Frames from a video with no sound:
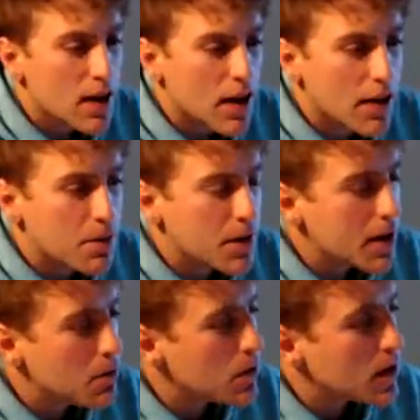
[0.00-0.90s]
I
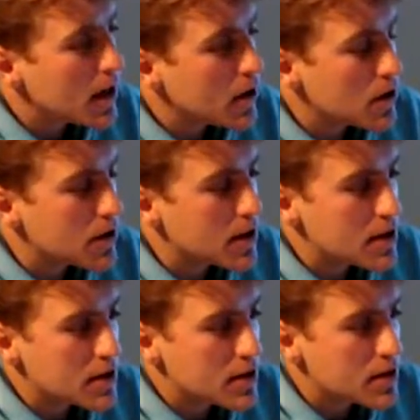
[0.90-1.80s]
forget where I heard
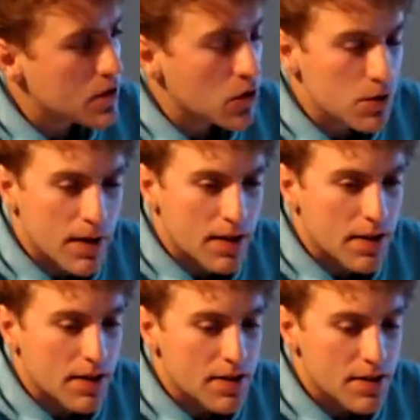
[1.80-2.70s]
this or
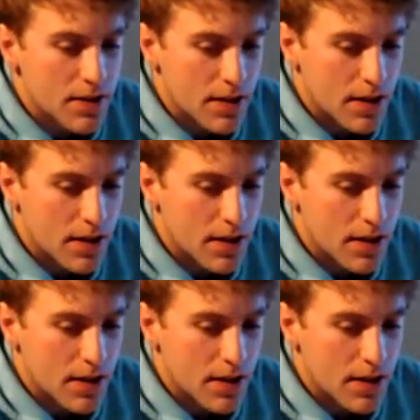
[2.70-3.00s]
read this.